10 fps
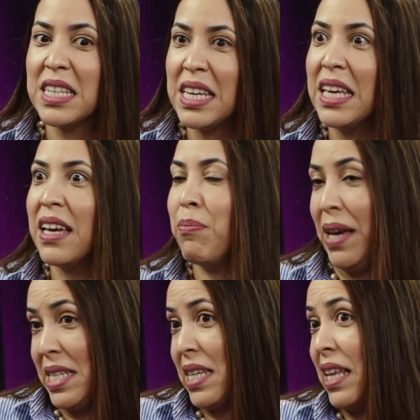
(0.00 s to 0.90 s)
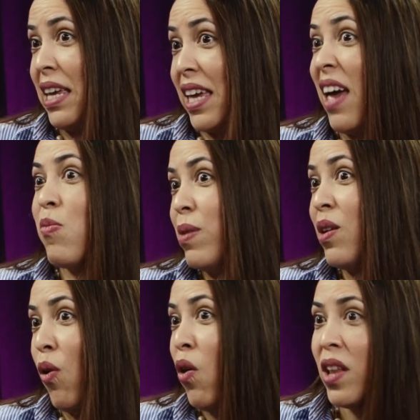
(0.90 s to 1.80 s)
he basically gave
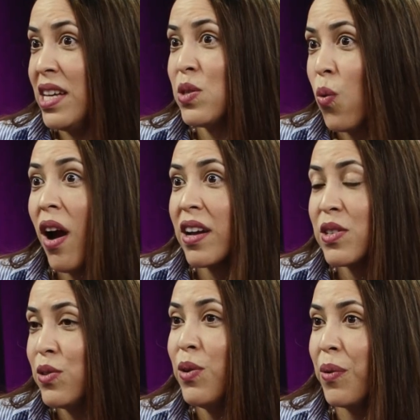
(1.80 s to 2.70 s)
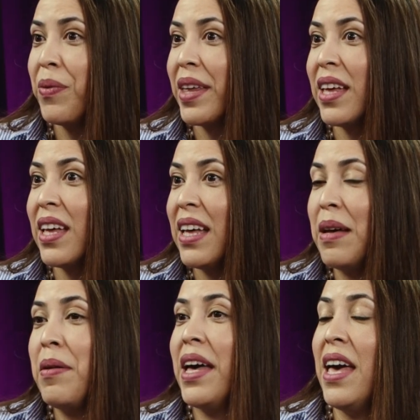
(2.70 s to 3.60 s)
me all his work to do.
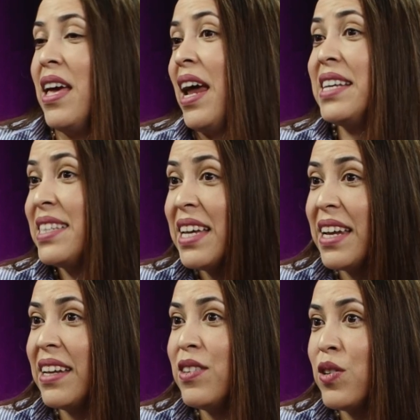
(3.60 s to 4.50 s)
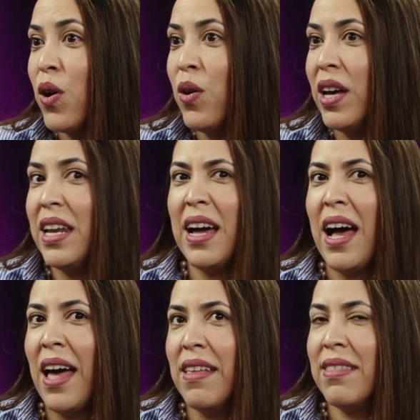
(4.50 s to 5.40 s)
And I did it, and
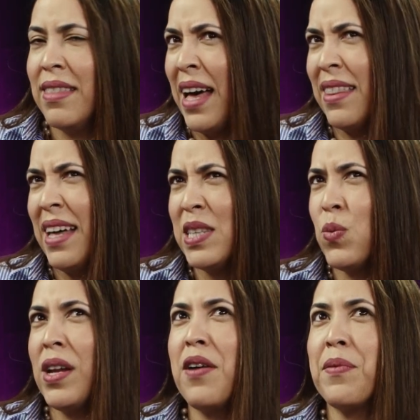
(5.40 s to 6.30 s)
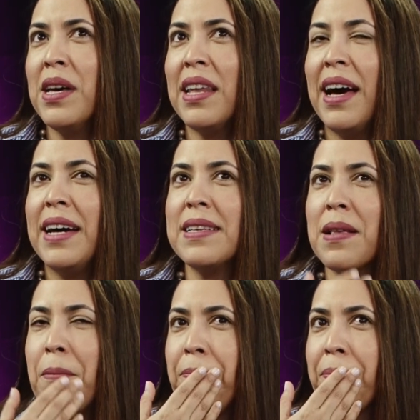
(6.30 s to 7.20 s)
that's when I realized
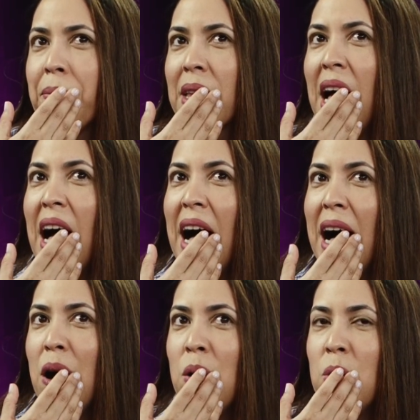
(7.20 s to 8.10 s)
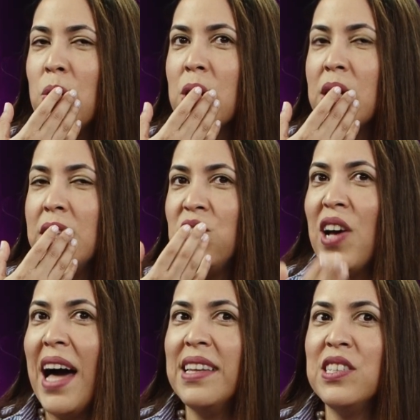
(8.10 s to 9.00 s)
how
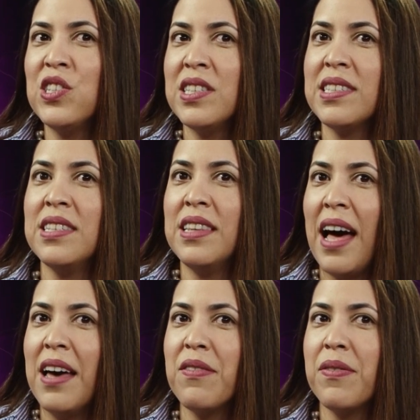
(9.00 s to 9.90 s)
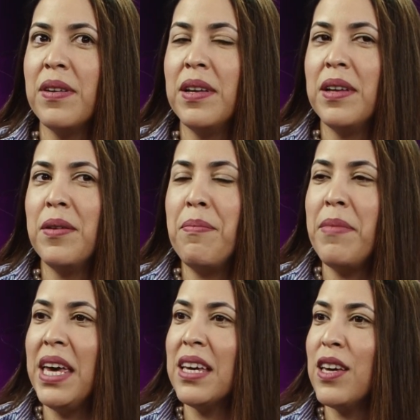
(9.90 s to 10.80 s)
challenges in life
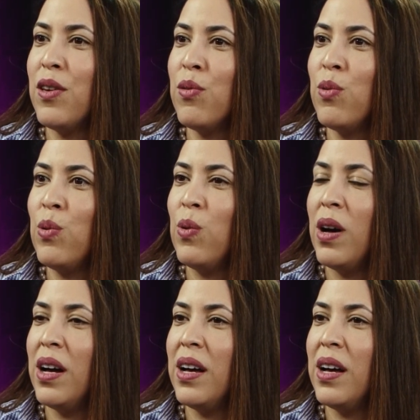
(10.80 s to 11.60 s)
make you,